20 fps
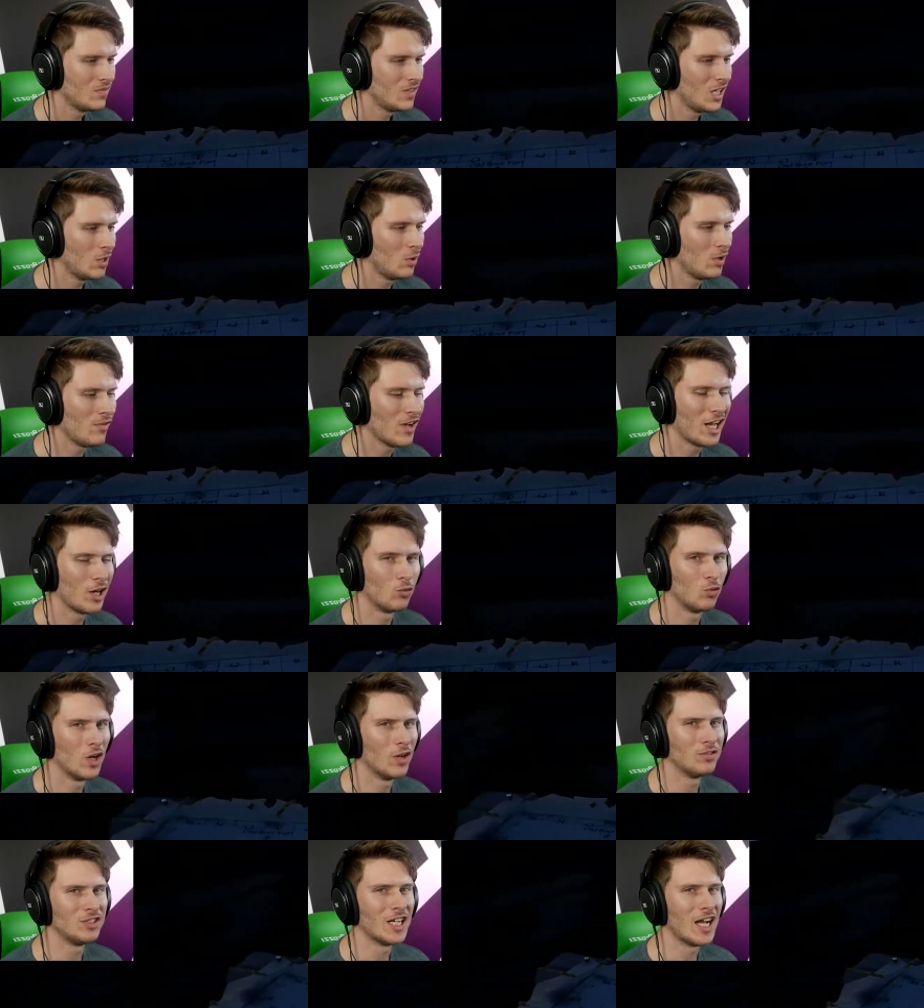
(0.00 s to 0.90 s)
Yeah, we've had a
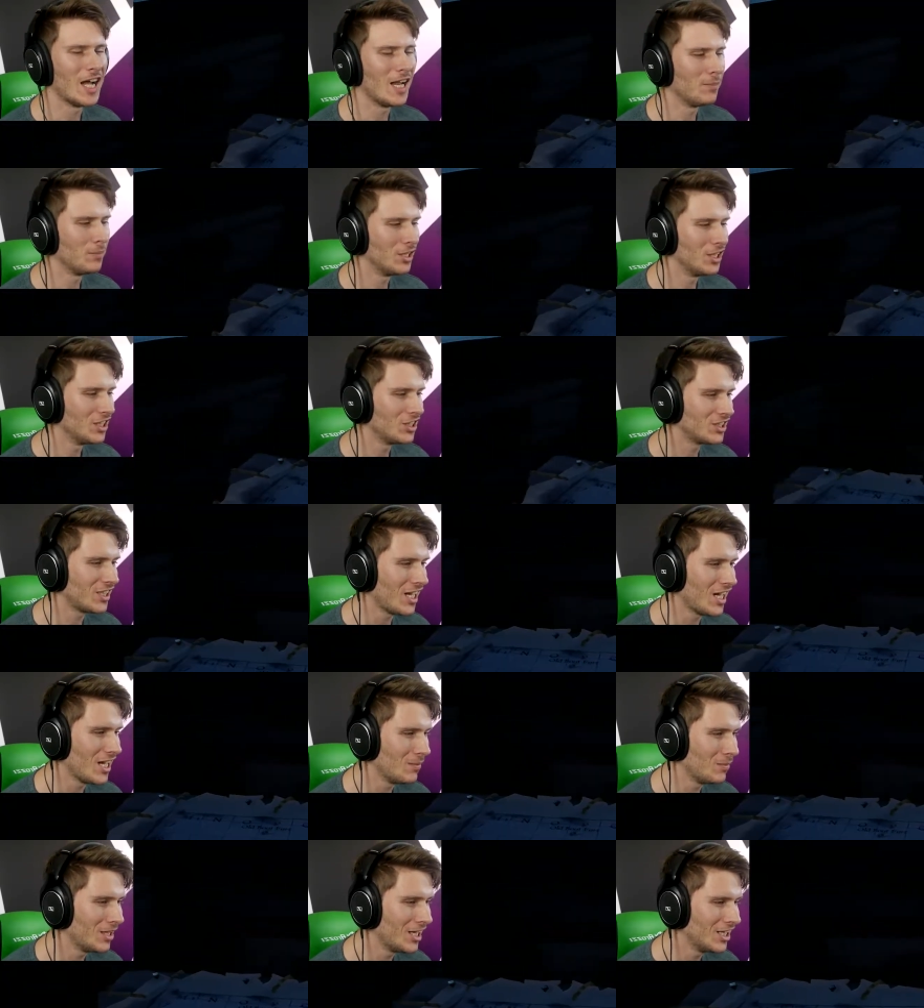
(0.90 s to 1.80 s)
rough time in this
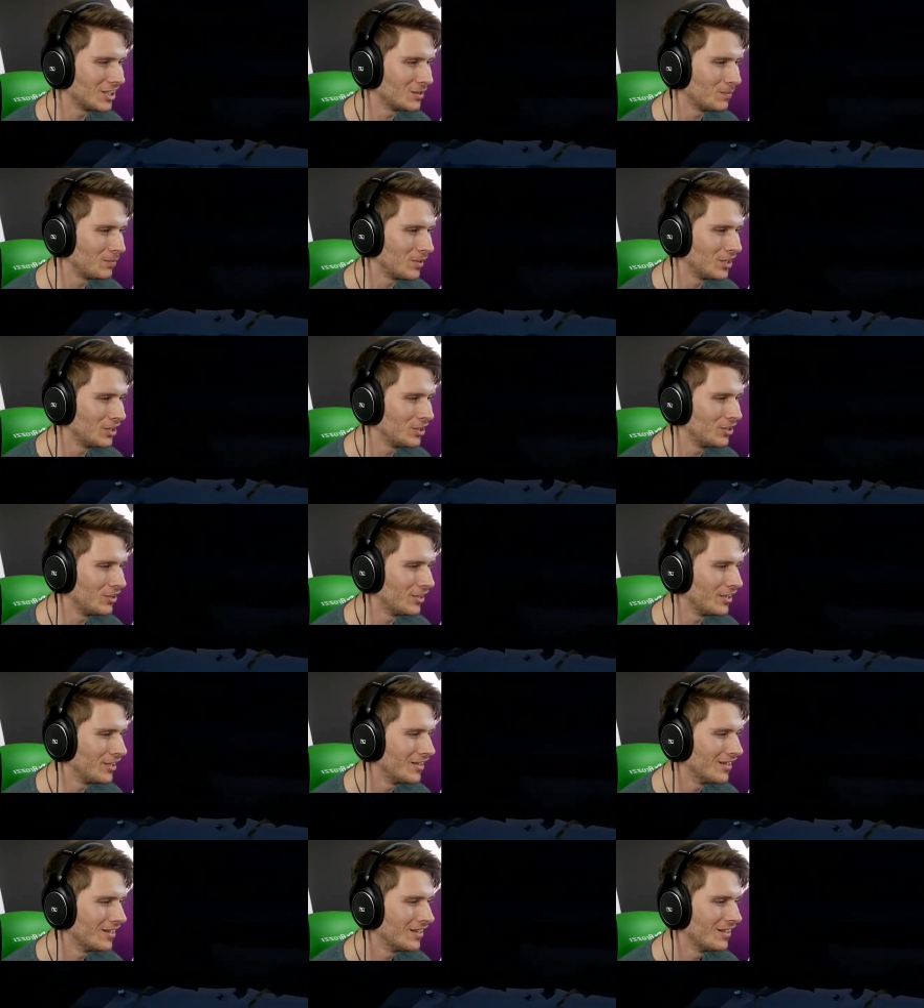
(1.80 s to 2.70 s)
game. It hasn't been good.